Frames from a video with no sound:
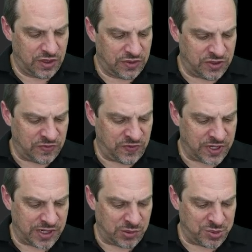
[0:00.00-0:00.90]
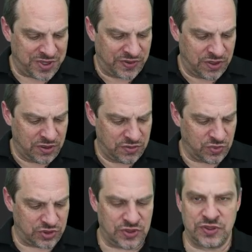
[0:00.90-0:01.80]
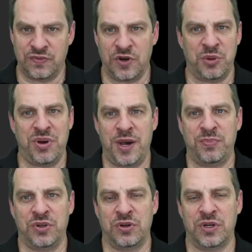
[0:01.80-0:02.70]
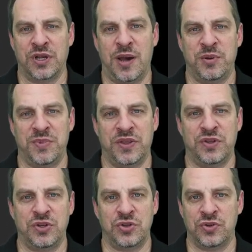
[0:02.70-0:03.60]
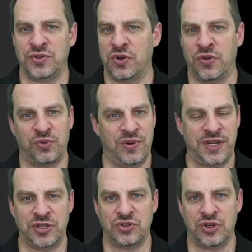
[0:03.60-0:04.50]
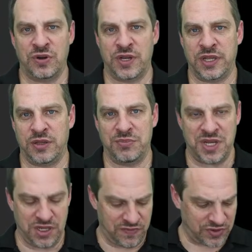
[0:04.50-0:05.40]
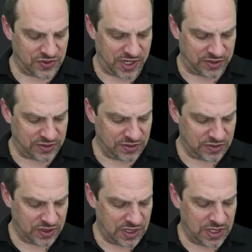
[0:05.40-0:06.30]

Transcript: The finite element method, which is a very popular and common method used all throughout engineering and many of the sciences,